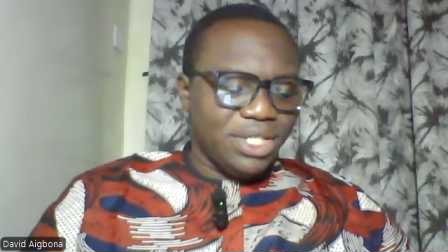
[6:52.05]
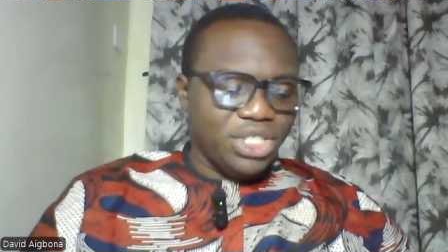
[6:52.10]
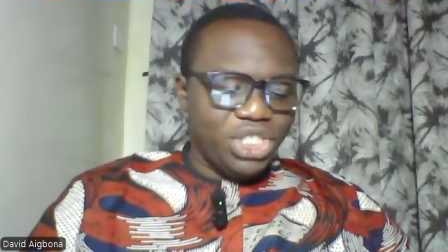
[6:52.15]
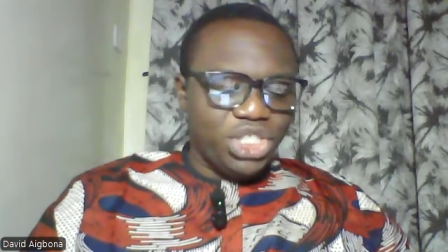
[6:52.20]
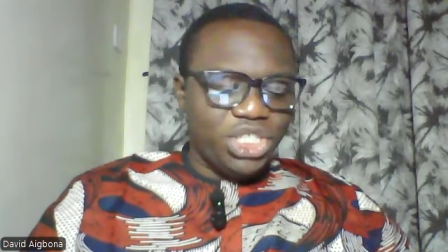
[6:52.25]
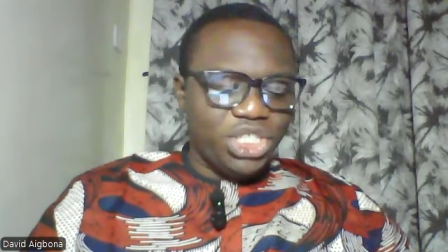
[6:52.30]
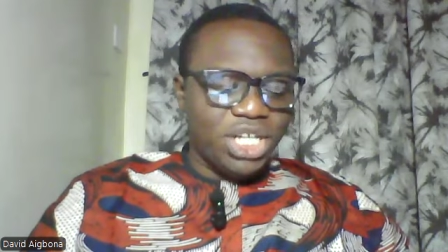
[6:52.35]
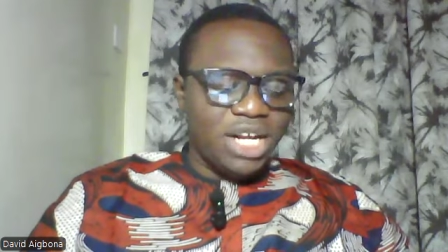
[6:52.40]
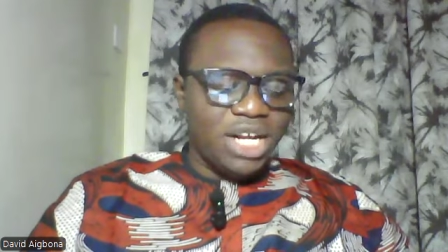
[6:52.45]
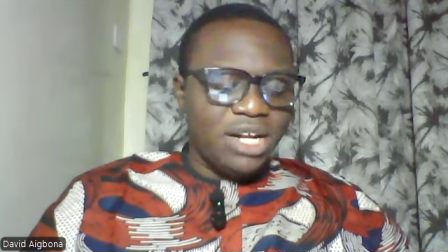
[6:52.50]

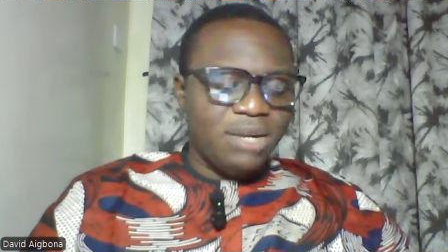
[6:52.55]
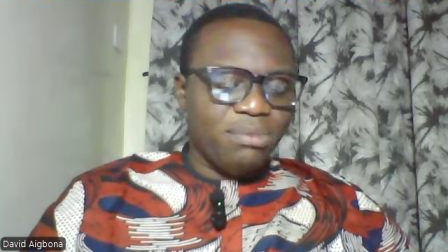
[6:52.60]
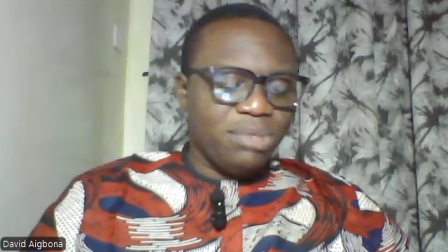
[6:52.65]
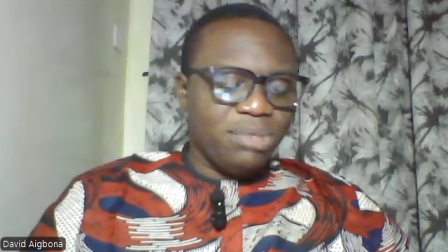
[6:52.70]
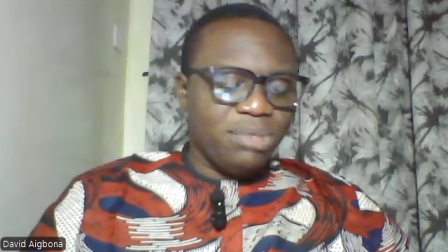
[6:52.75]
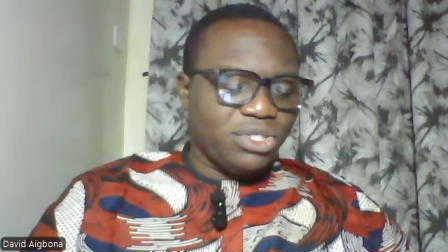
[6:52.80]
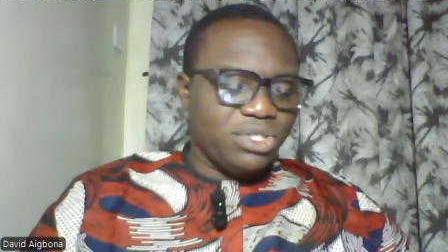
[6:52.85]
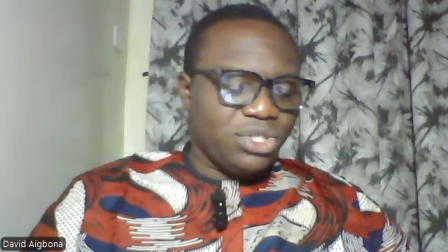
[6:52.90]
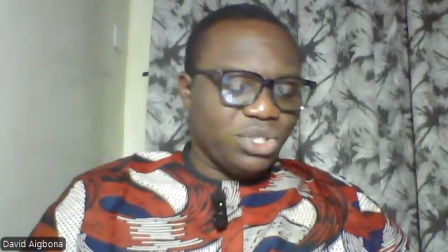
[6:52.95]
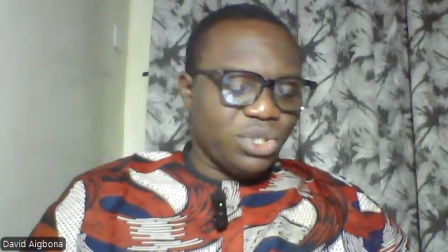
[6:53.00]
shall
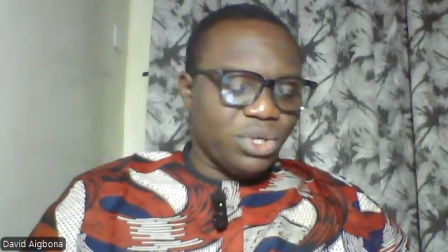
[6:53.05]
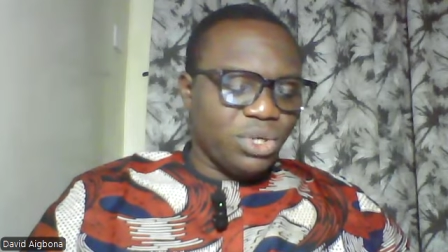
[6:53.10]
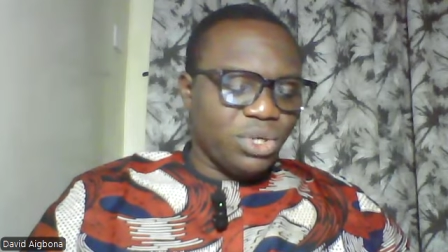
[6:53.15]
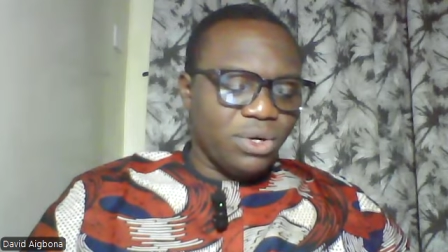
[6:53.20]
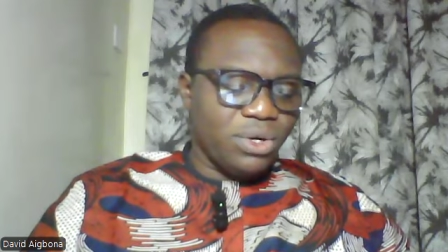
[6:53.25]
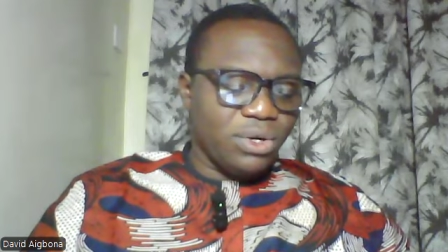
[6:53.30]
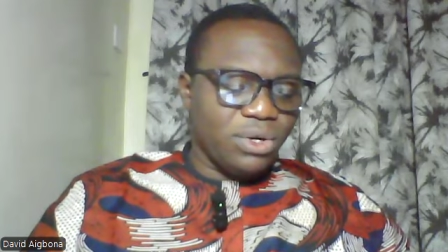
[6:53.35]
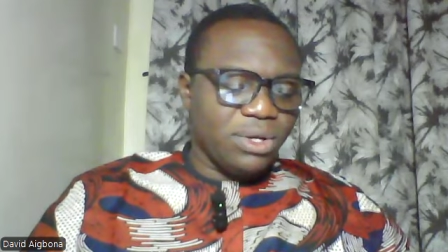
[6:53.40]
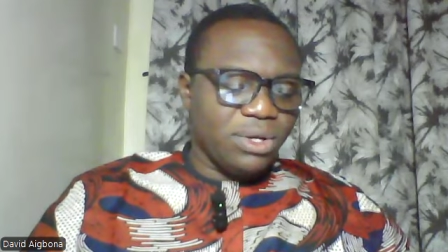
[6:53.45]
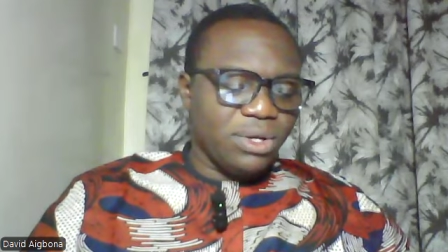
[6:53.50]
be
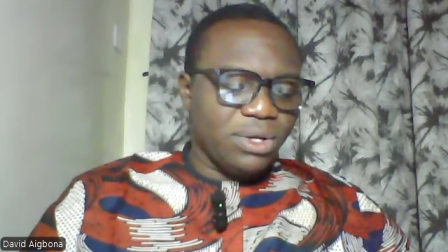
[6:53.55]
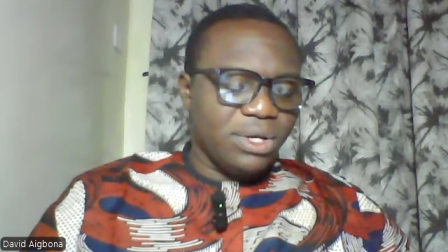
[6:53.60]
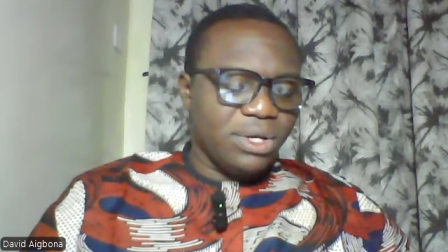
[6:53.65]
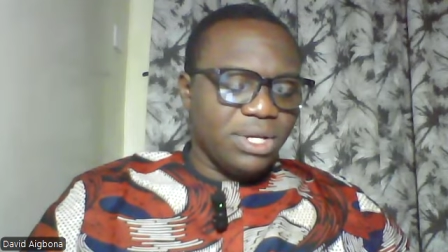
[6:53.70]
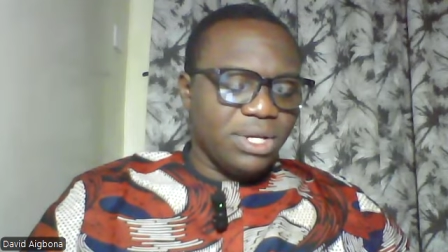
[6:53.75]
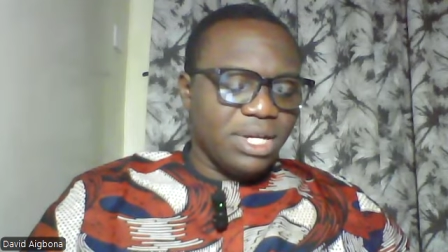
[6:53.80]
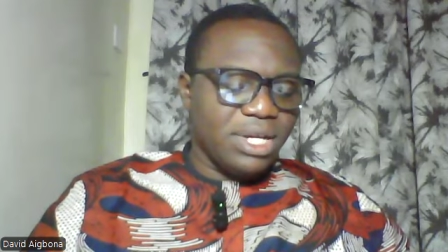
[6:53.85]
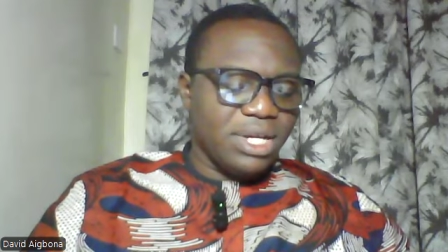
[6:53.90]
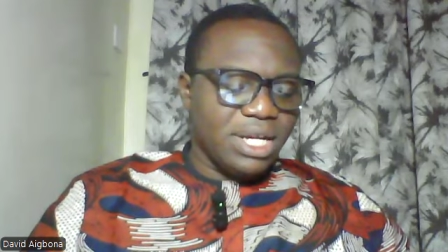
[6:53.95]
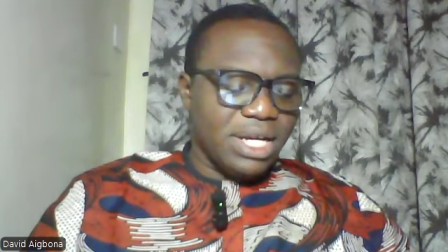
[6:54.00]
strong
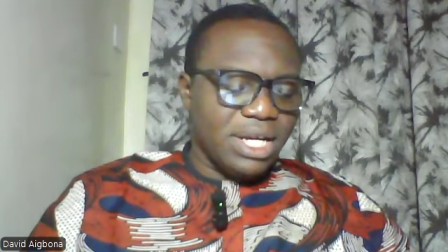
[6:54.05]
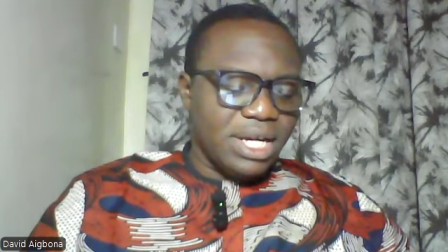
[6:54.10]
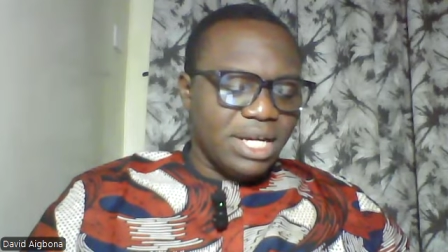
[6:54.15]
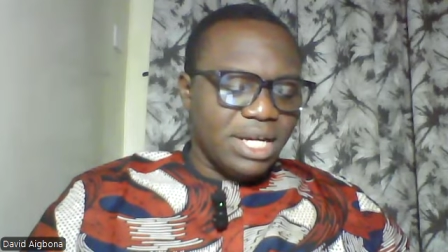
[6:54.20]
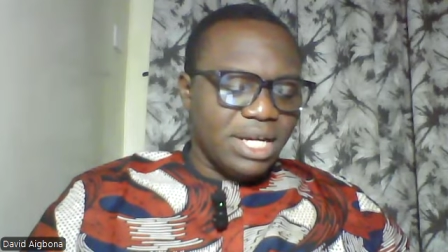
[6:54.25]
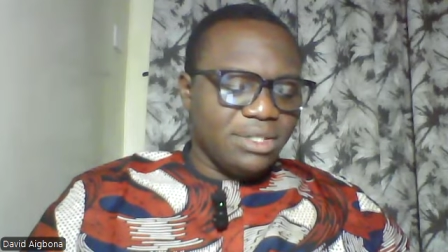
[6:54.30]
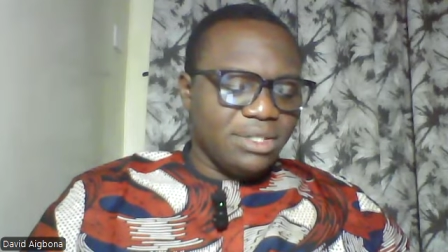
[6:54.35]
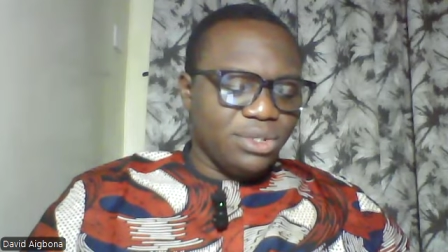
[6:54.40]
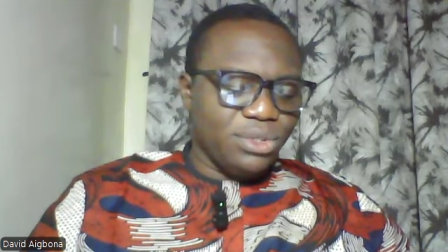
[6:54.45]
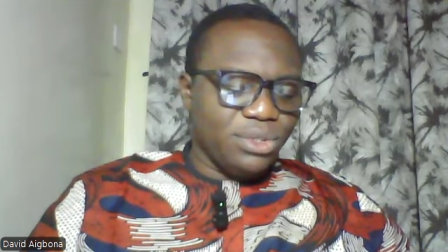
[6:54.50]

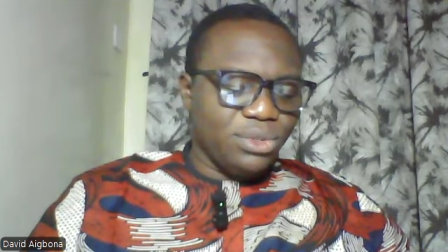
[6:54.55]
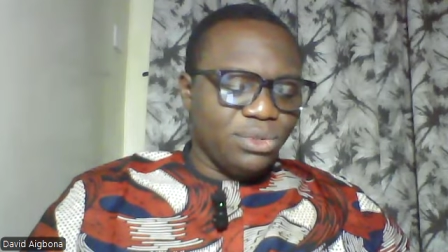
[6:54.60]
and